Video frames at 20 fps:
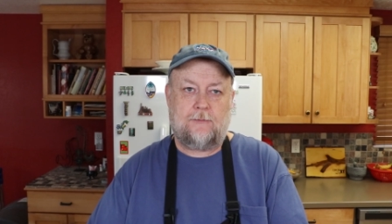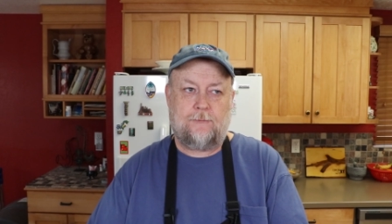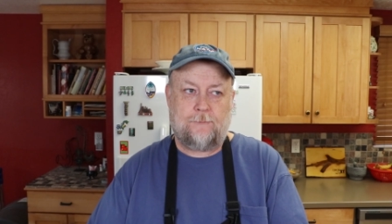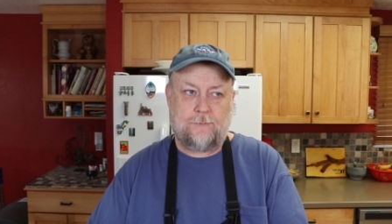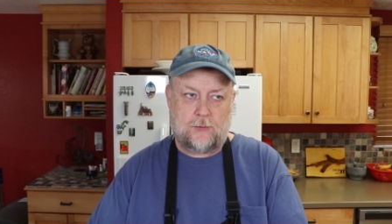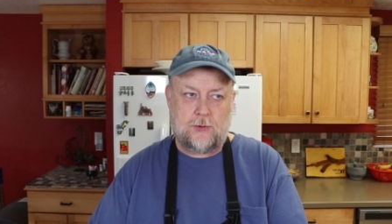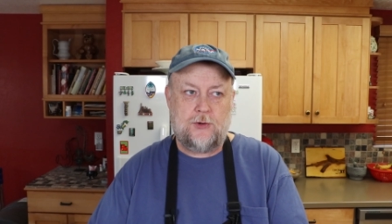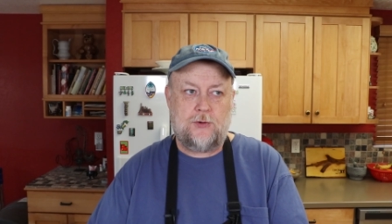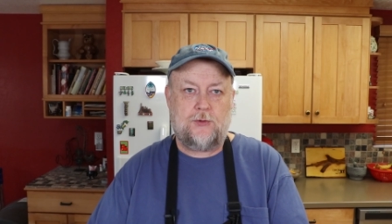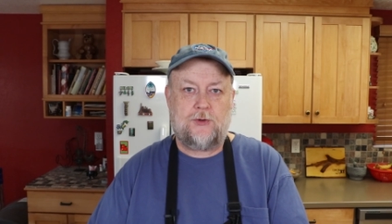
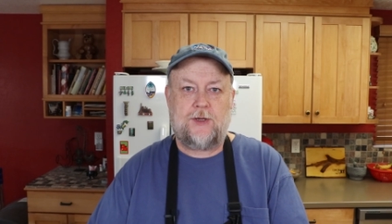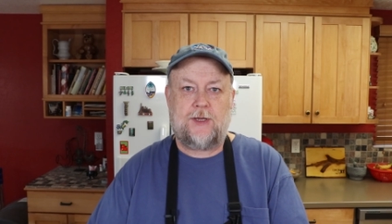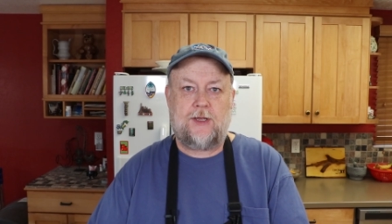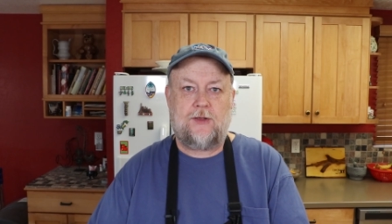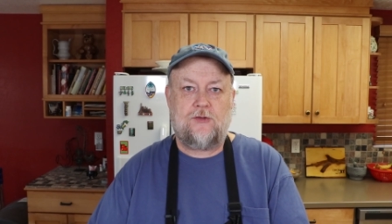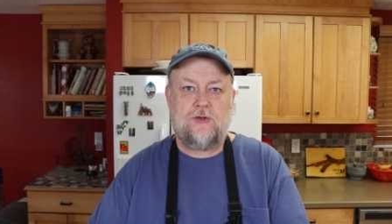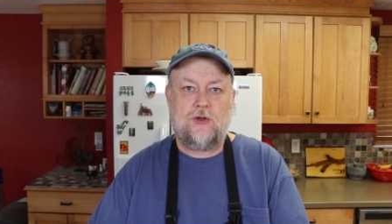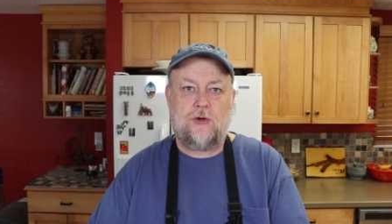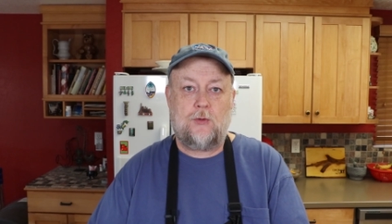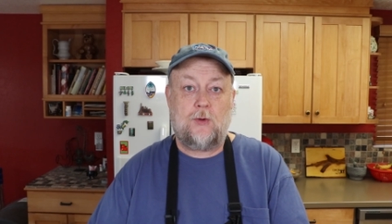fruit
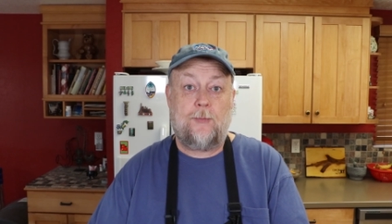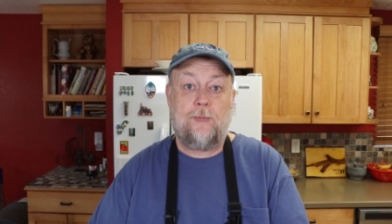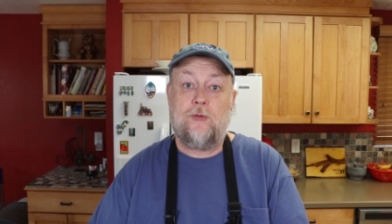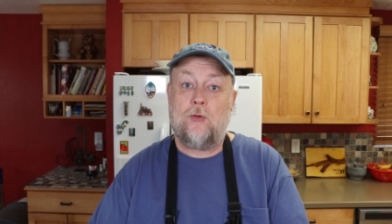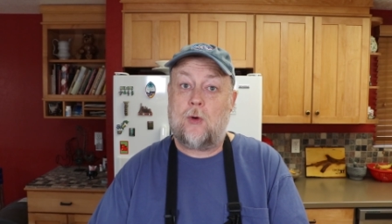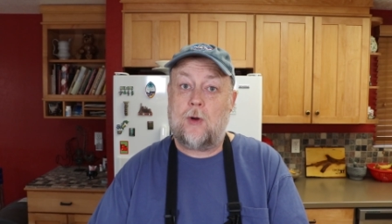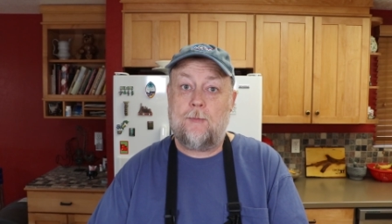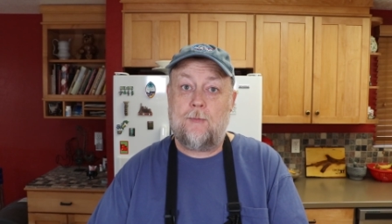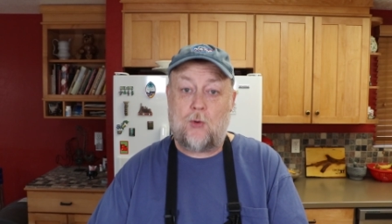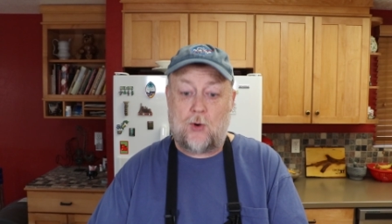is gonna
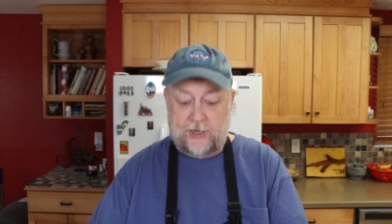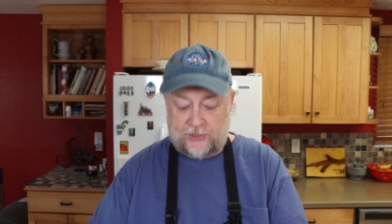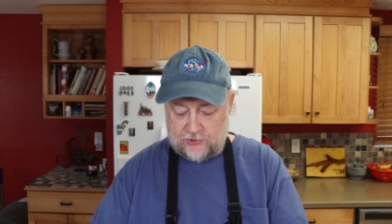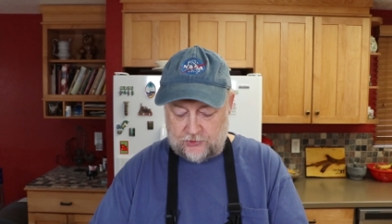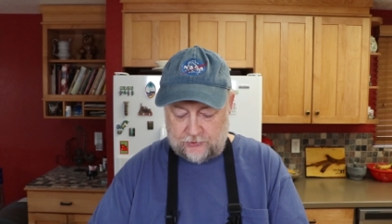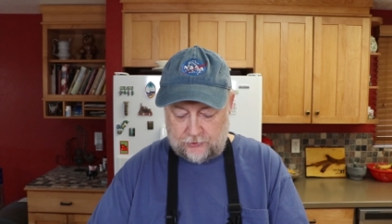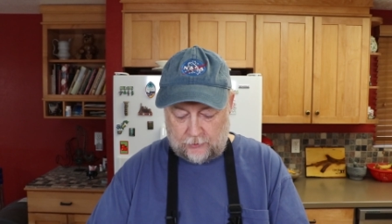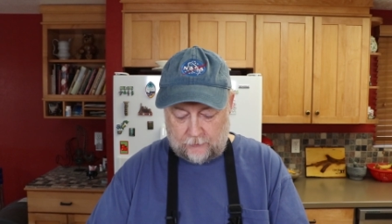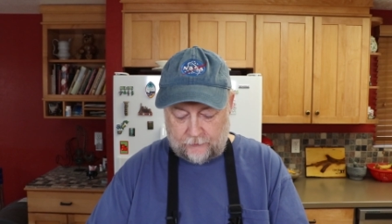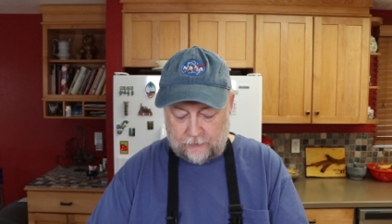absorb
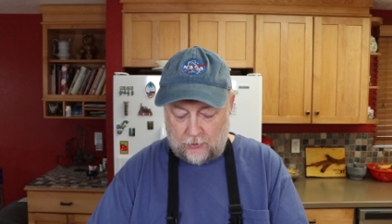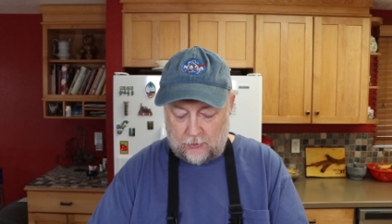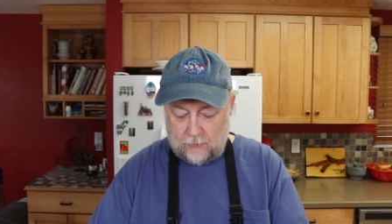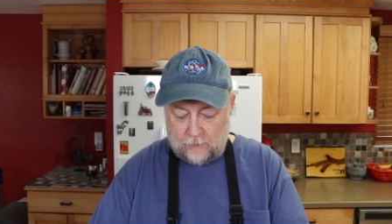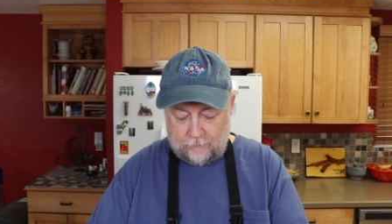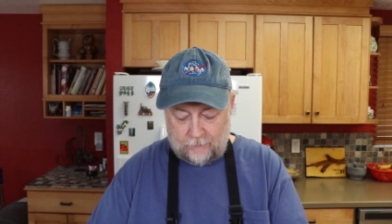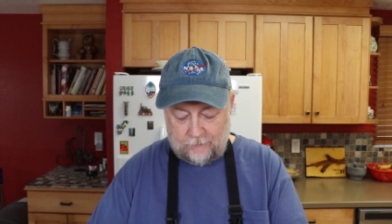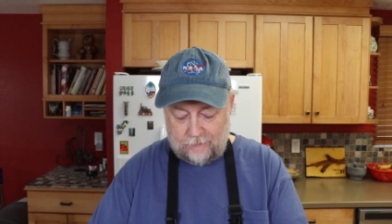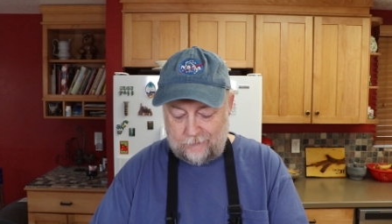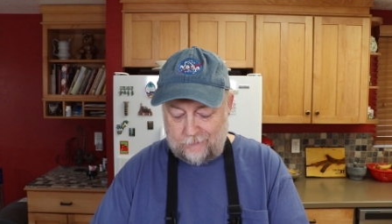moisture.
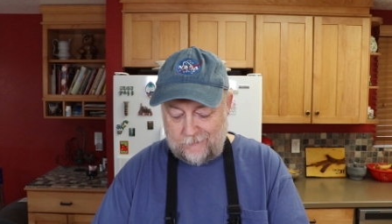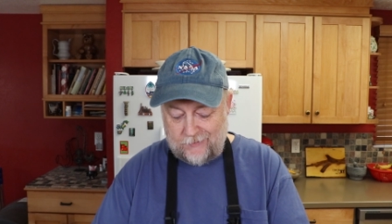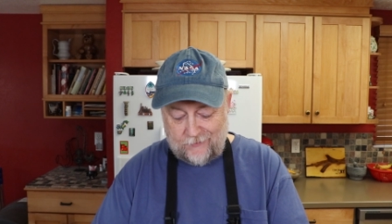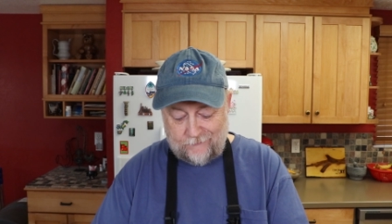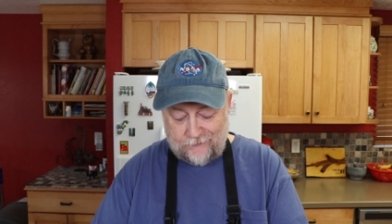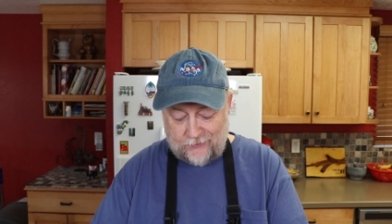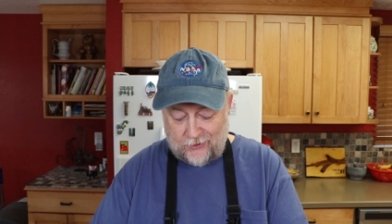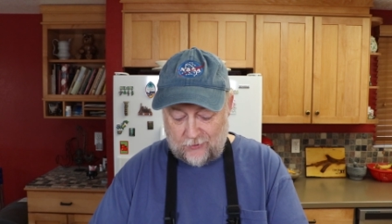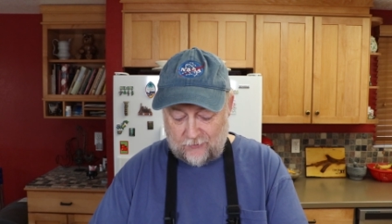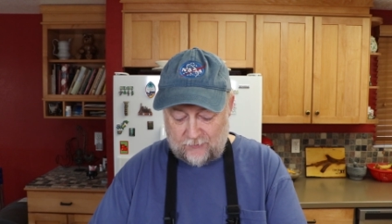So
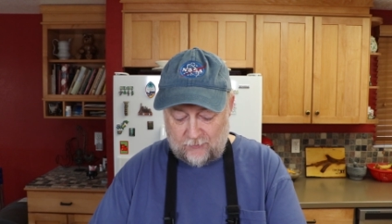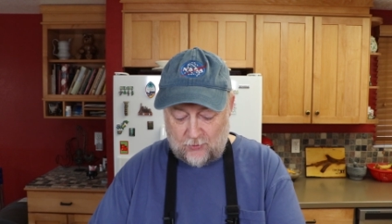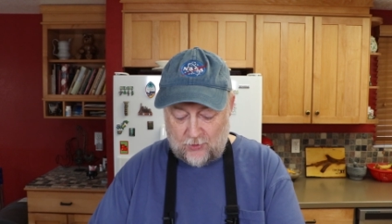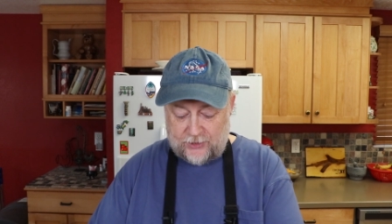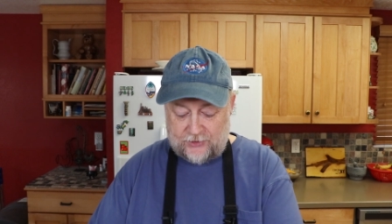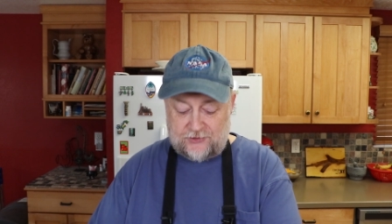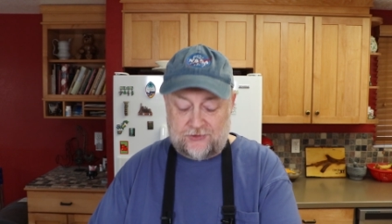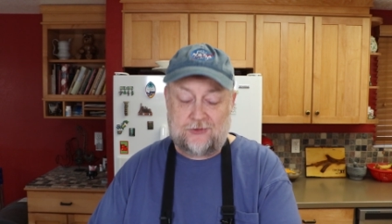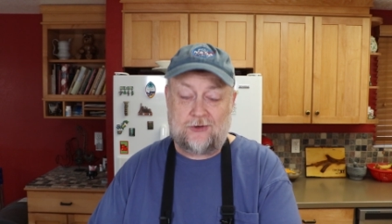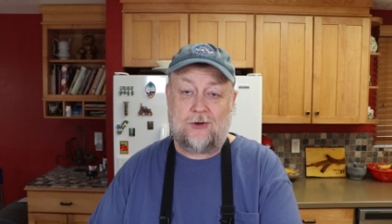if there's
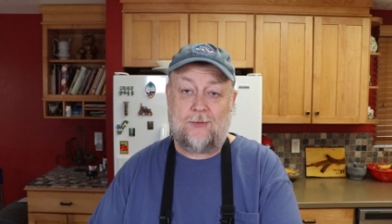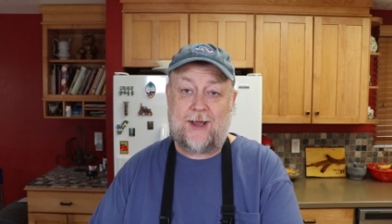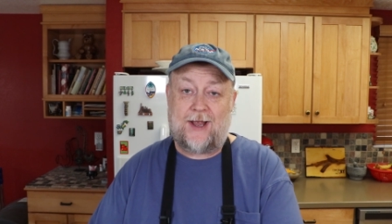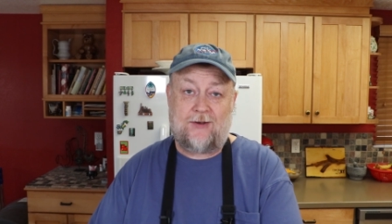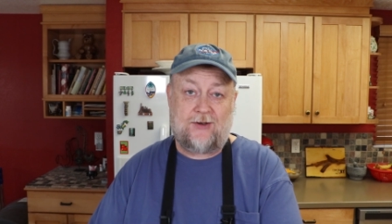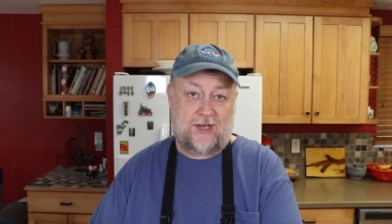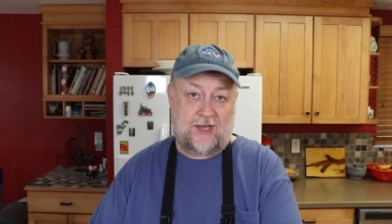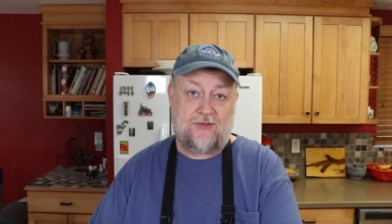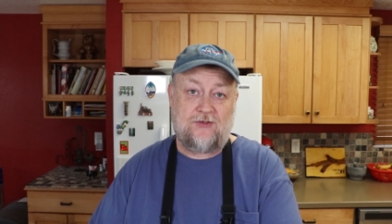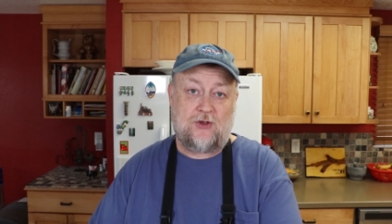moisture
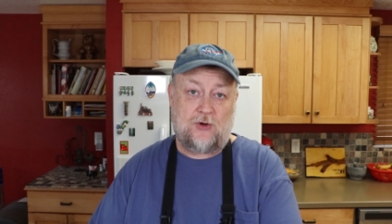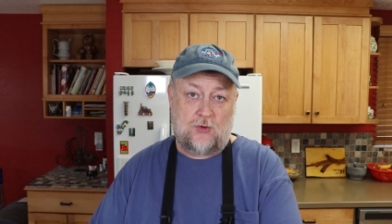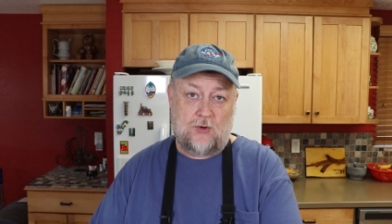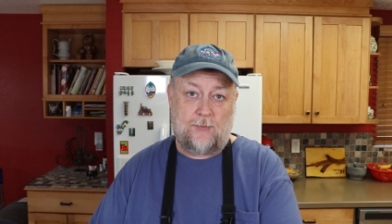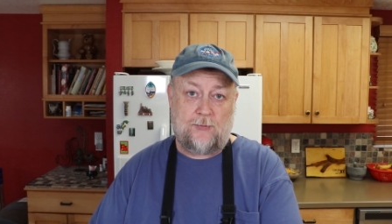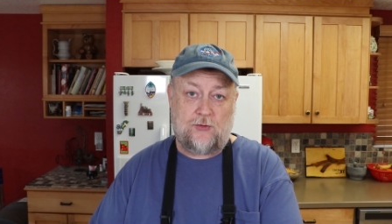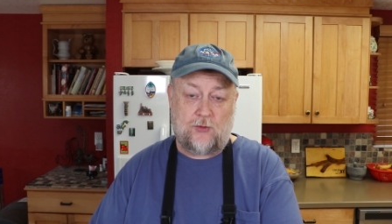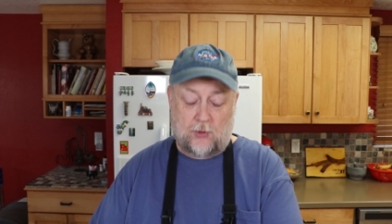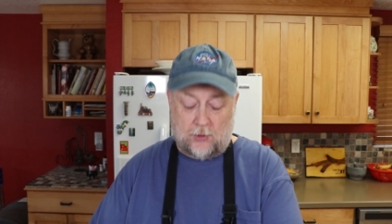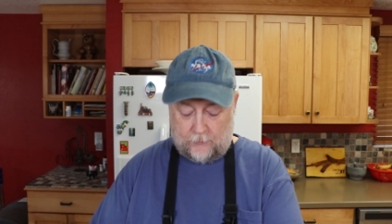around, it's gonna
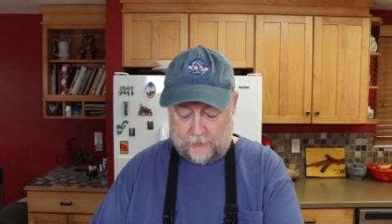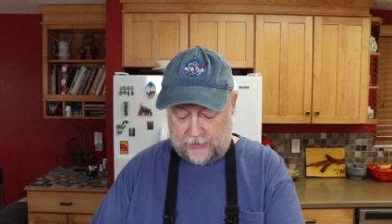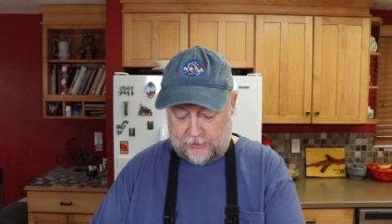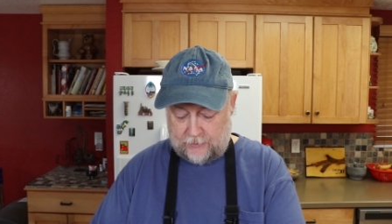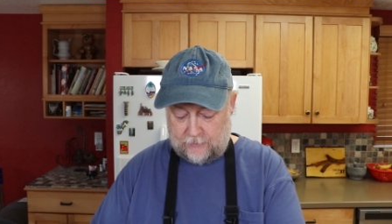absorb